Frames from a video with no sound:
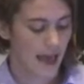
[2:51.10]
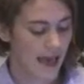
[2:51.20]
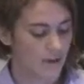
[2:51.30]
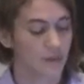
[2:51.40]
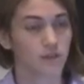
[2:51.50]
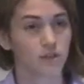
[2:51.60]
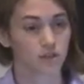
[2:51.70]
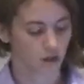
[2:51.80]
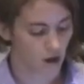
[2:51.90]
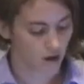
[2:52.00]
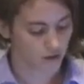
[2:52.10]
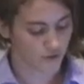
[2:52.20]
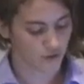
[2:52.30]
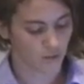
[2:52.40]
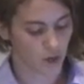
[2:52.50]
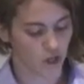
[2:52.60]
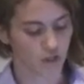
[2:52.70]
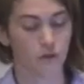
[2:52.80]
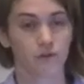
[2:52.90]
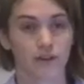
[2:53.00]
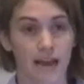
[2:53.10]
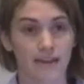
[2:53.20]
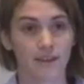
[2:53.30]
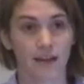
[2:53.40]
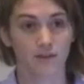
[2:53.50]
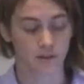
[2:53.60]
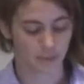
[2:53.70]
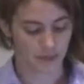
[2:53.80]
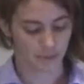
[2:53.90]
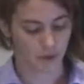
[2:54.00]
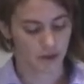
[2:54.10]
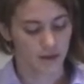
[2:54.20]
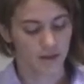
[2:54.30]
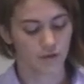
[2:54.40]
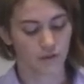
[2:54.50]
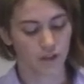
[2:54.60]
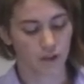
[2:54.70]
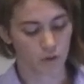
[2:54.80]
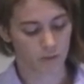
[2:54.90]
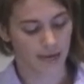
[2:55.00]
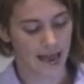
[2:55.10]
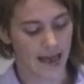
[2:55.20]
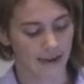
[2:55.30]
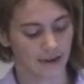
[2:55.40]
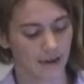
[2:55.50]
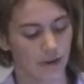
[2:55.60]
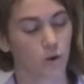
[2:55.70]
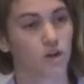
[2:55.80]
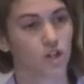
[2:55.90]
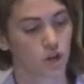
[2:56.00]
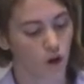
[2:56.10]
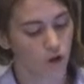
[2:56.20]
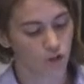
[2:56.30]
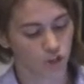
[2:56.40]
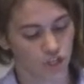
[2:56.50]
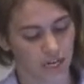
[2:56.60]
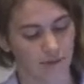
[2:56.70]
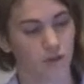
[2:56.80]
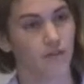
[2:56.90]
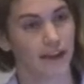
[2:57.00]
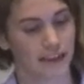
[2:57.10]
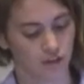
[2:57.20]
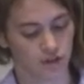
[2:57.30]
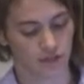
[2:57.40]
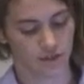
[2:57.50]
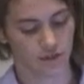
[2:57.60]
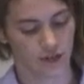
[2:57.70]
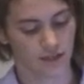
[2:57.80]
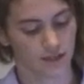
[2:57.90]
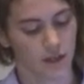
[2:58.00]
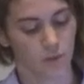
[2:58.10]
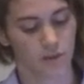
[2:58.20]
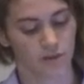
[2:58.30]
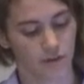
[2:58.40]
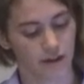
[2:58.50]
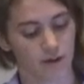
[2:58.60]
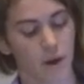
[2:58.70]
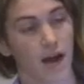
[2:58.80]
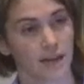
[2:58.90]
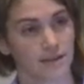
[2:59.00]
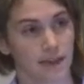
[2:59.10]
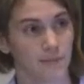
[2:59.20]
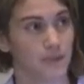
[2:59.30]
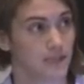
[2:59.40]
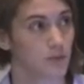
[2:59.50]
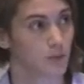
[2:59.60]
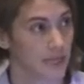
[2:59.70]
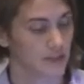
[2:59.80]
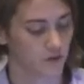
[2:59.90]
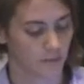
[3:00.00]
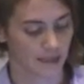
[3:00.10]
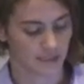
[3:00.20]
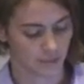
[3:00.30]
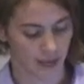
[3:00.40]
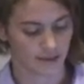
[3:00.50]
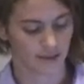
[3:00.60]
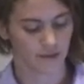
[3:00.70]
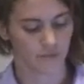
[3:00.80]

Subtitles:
Adbusters called for a march of over 90,000 people to fill Lower Manhattan in order to culture jam the financial district with the very bodies that had been displaced from that space.